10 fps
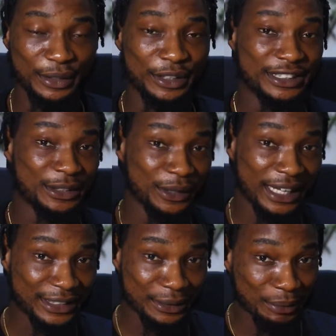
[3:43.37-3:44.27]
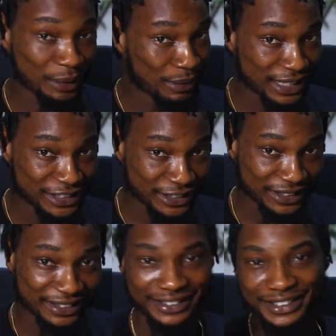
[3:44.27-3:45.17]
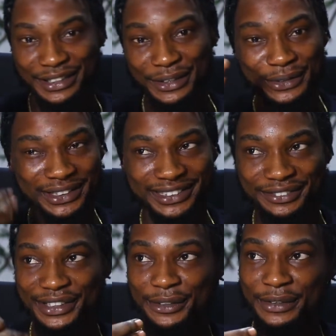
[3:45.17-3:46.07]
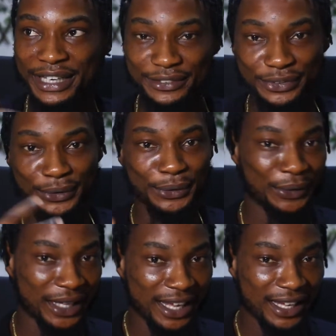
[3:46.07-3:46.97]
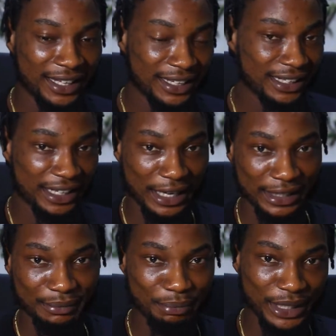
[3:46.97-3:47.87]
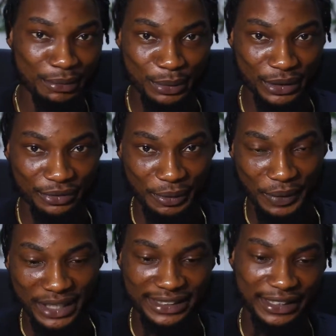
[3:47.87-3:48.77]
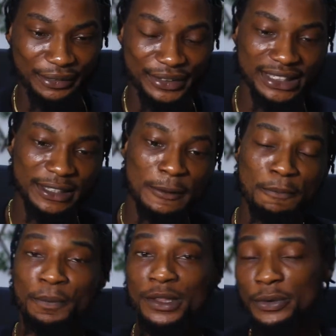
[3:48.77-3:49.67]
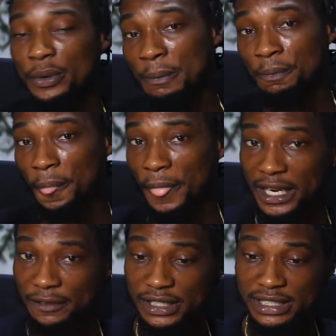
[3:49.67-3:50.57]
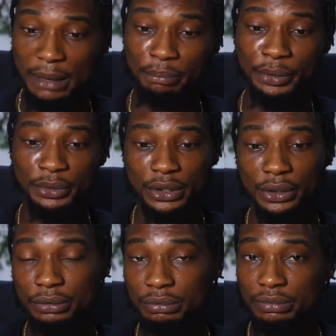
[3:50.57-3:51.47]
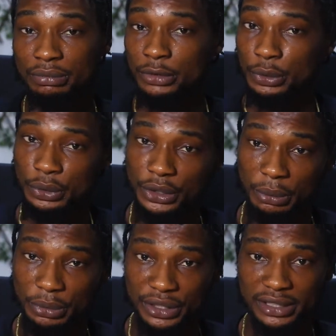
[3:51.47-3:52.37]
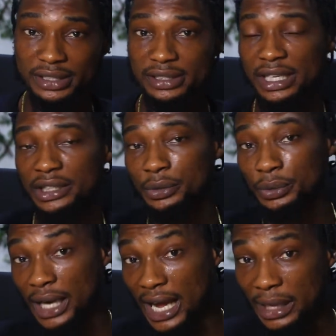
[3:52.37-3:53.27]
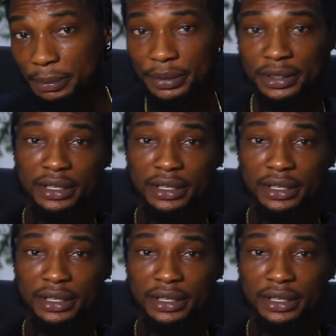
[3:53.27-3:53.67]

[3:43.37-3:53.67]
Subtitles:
It's not like some abash. Only the real rightful owner can make money from that NFT. So NFTs are built on good communities and good hype